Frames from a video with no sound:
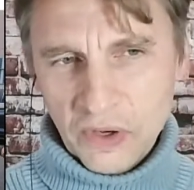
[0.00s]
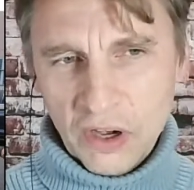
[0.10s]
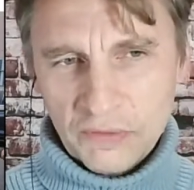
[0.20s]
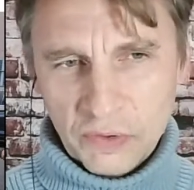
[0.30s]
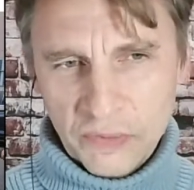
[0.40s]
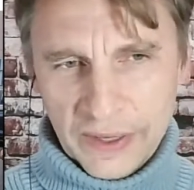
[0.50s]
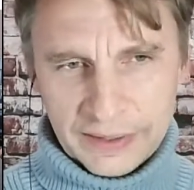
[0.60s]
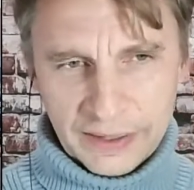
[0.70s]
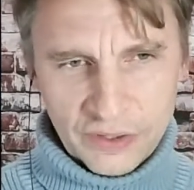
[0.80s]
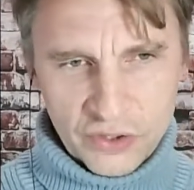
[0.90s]
of the
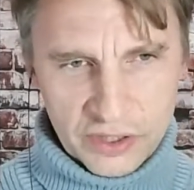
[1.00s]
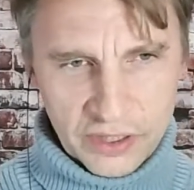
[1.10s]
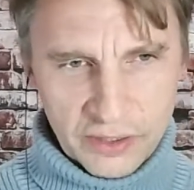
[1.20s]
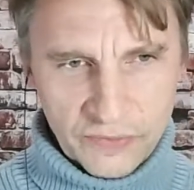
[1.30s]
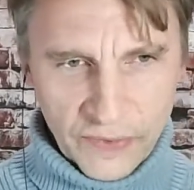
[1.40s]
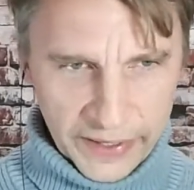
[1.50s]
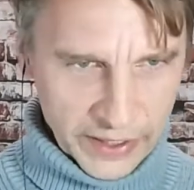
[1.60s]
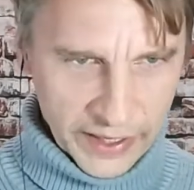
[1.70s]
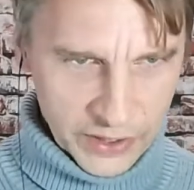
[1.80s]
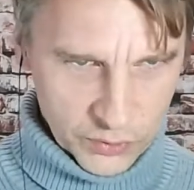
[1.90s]
fact that there's a
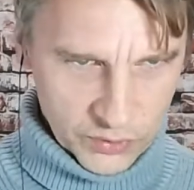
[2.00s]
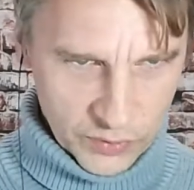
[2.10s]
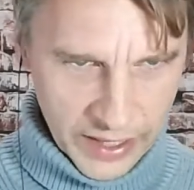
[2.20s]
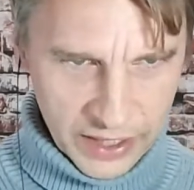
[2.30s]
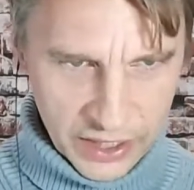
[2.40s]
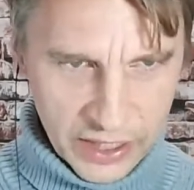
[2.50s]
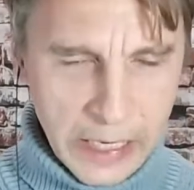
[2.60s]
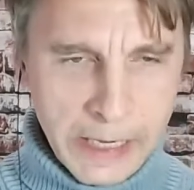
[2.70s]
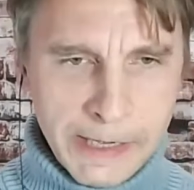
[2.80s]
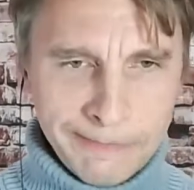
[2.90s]
fire hydrant right here.
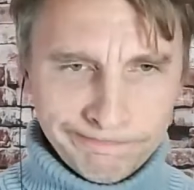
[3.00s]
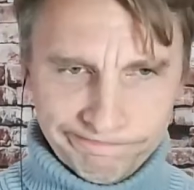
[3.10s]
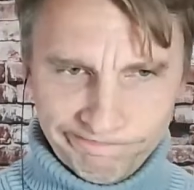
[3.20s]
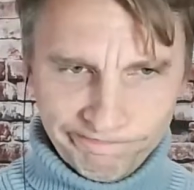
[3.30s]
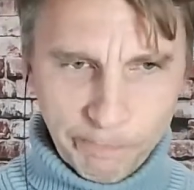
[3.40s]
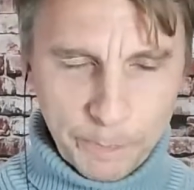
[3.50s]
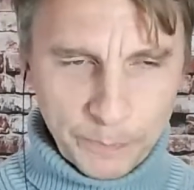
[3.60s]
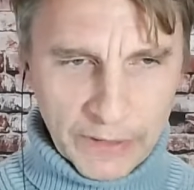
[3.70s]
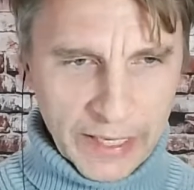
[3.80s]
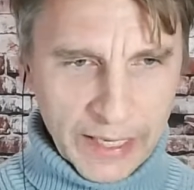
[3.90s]

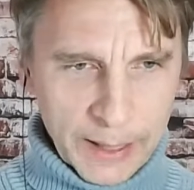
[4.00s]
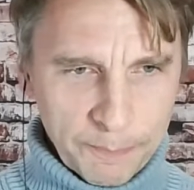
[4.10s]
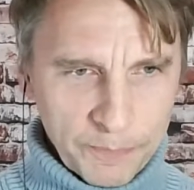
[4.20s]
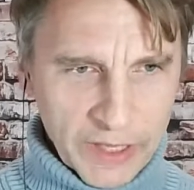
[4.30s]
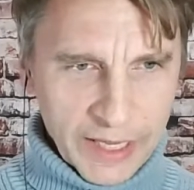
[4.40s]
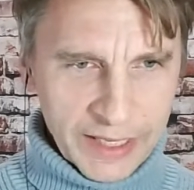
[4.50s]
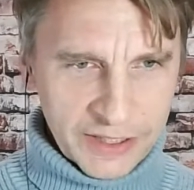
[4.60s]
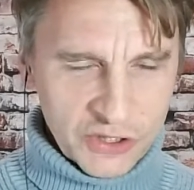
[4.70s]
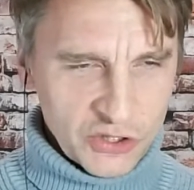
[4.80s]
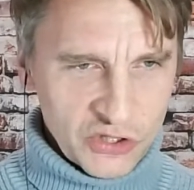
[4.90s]

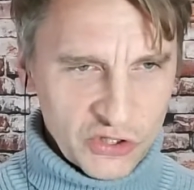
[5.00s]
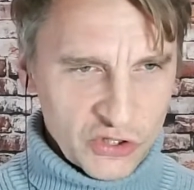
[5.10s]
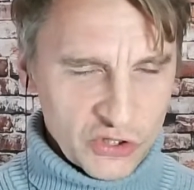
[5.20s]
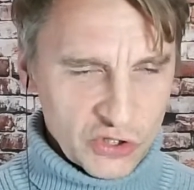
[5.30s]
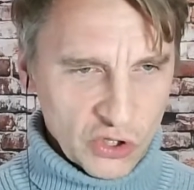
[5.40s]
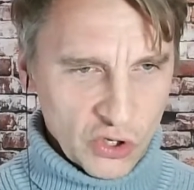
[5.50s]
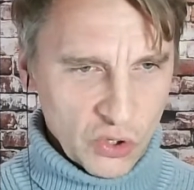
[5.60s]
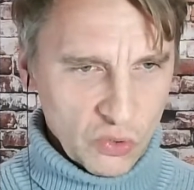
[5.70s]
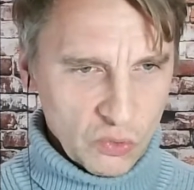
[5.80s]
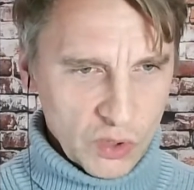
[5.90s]
And
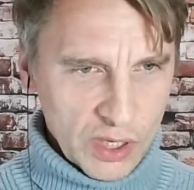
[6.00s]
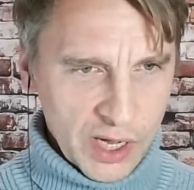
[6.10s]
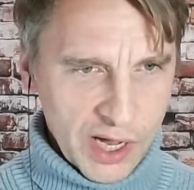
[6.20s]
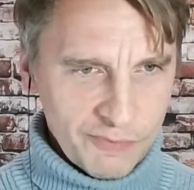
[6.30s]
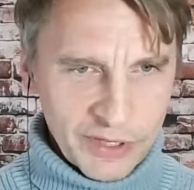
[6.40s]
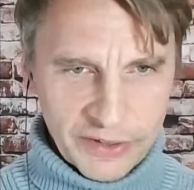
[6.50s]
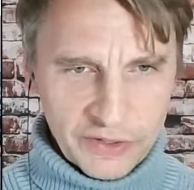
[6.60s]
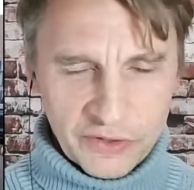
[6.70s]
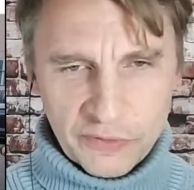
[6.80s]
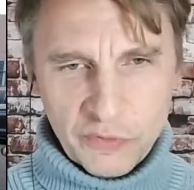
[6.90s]
so
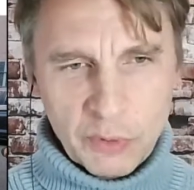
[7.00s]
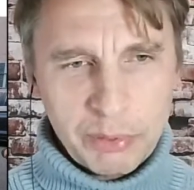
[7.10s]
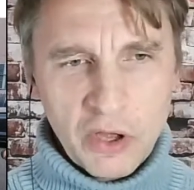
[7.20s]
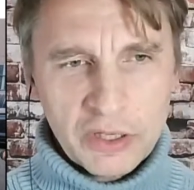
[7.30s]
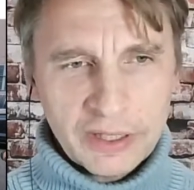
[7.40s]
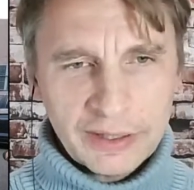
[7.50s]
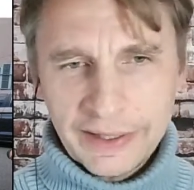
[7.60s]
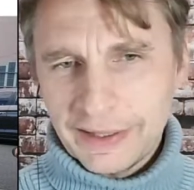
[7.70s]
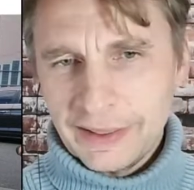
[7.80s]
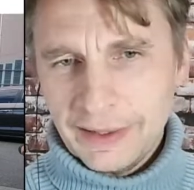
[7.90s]
they're blocking
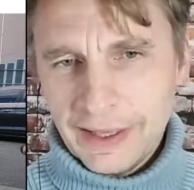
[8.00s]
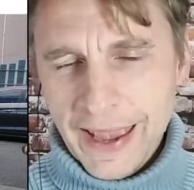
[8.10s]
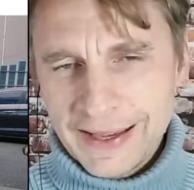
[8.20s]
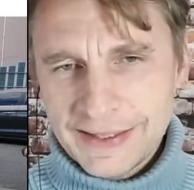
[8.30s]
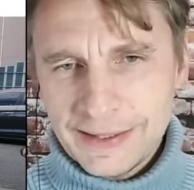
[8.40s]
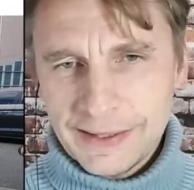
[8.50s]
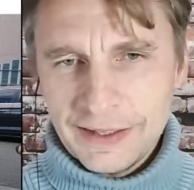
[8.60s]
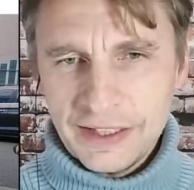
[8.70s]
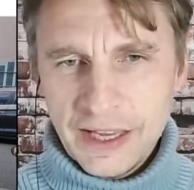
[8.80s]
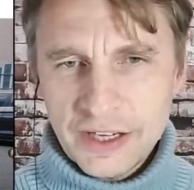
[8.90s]
like the exit
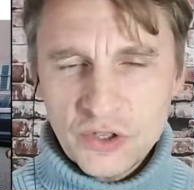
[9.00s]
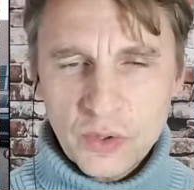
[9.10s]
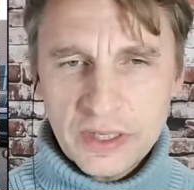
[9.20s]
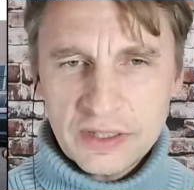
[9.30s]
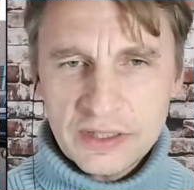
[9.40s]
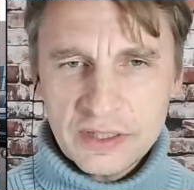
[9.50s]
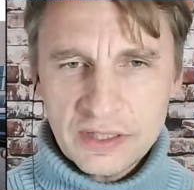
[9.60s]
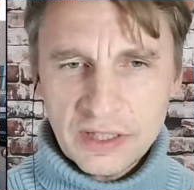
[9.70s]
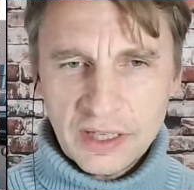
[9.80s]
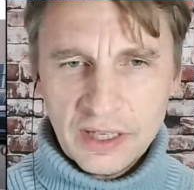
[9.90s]
and the
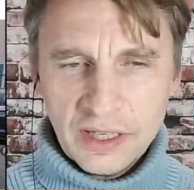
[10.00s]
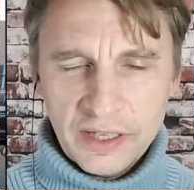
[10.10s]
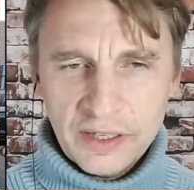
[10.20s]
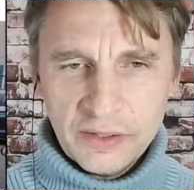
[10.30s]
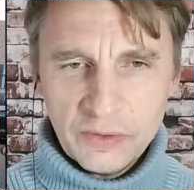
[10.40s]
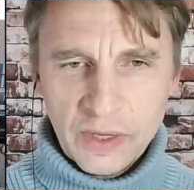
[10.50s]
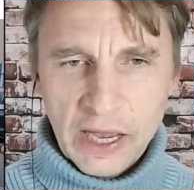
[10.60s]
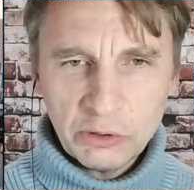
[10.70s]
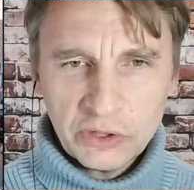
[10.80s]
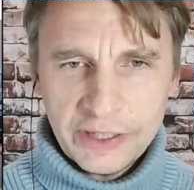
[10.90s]
entrance
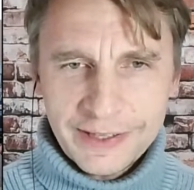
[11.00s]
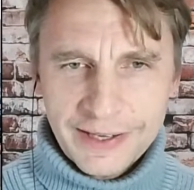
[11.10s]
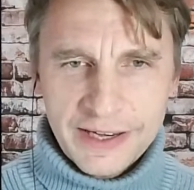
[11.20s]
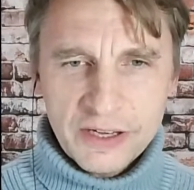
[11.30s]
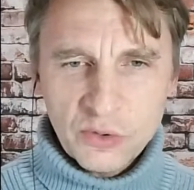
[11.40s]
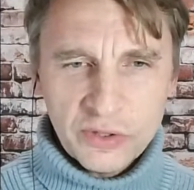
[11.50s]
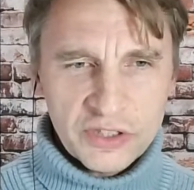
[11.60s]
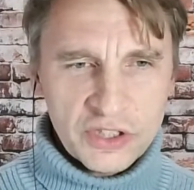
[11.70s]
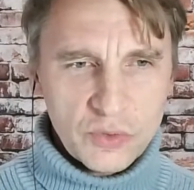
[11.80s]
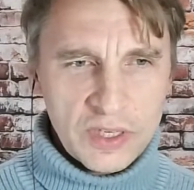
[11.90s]
out and into
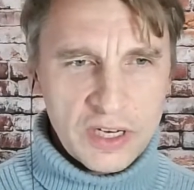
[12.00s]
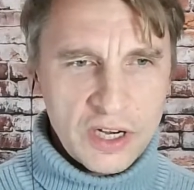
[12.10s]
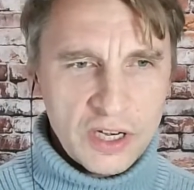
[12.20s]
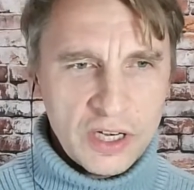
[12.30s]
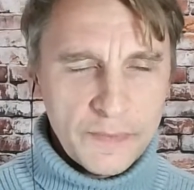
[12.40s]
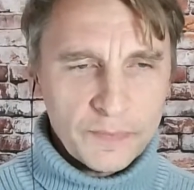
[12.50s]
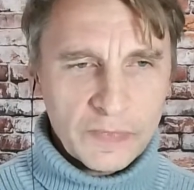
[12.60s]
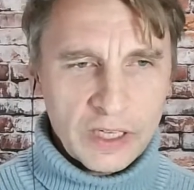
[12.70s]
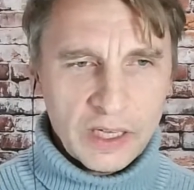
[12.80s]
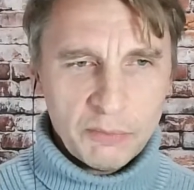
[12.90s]
the street here,
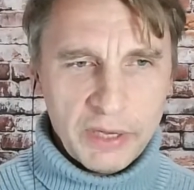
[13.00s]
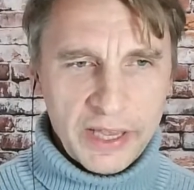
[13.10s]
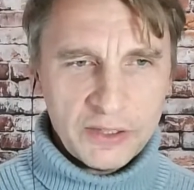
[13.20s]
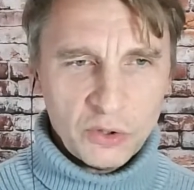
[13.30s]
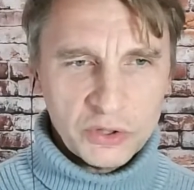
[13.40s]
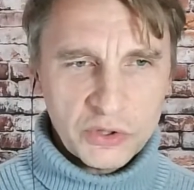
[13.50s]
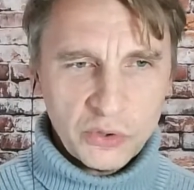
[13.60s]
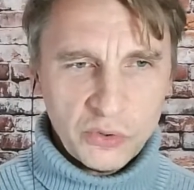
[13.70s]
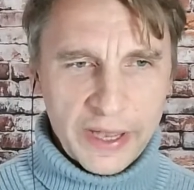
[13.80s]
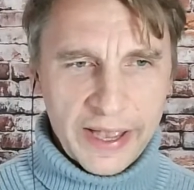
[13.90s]
and
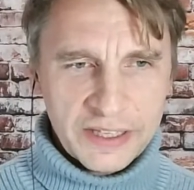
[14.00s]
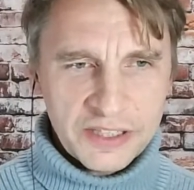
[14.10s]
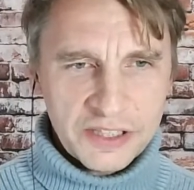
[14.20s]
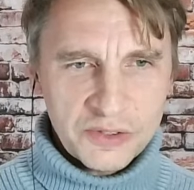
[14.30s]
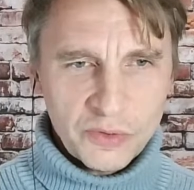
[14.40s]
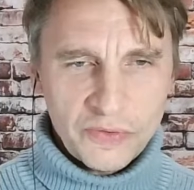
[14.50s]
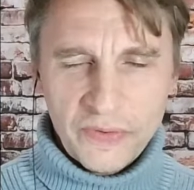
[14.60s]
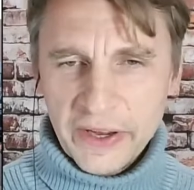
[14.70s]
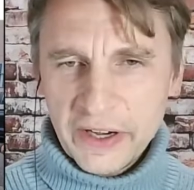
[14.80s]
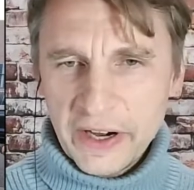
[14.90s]
also access to the
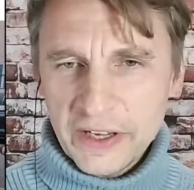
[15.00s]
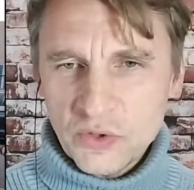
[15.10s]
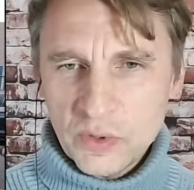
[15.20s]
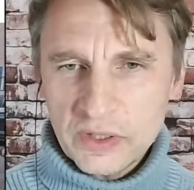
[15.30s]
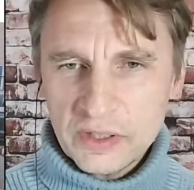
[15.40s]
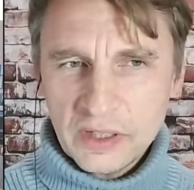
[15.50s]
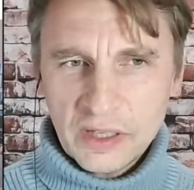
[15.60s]
fire hydrant,